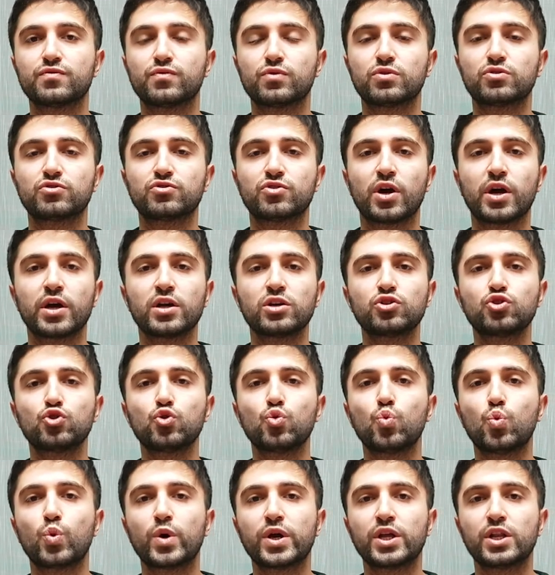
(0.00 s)
were trying to
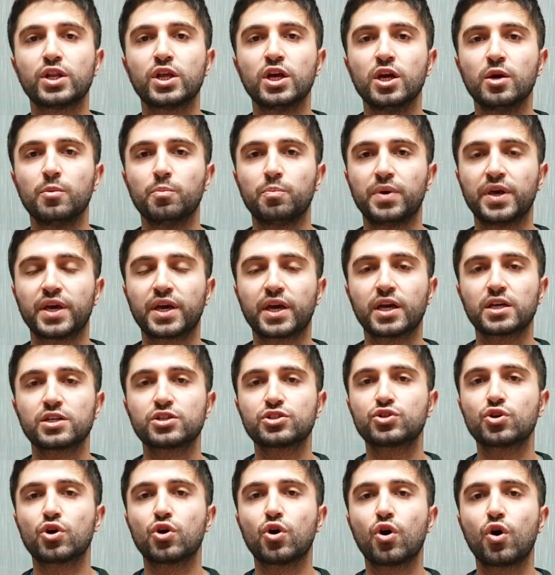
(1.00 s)
win
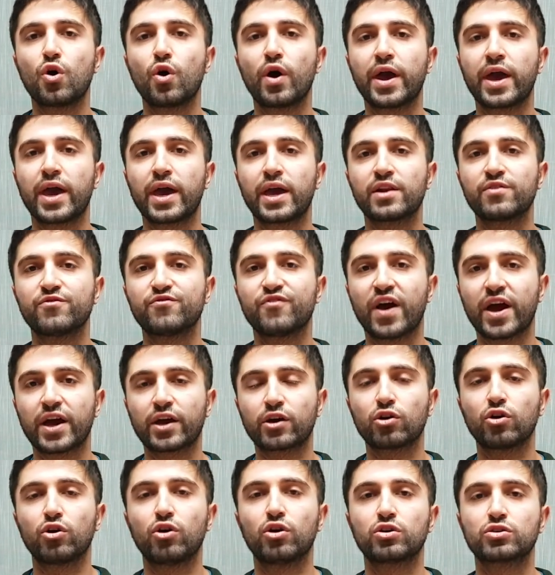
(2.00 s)
Picasso and
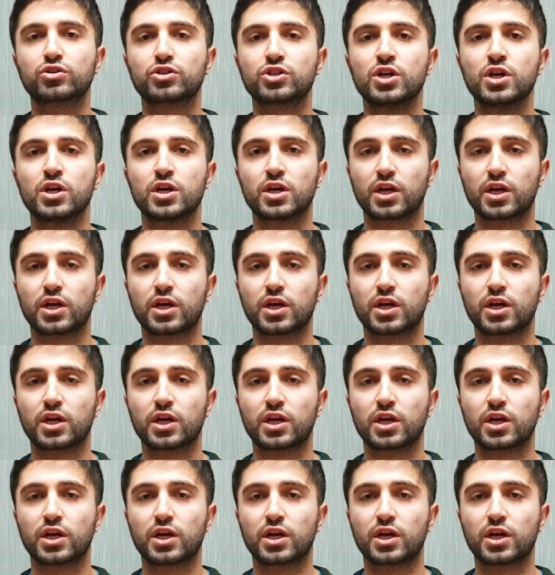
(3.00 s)
Van Gogh's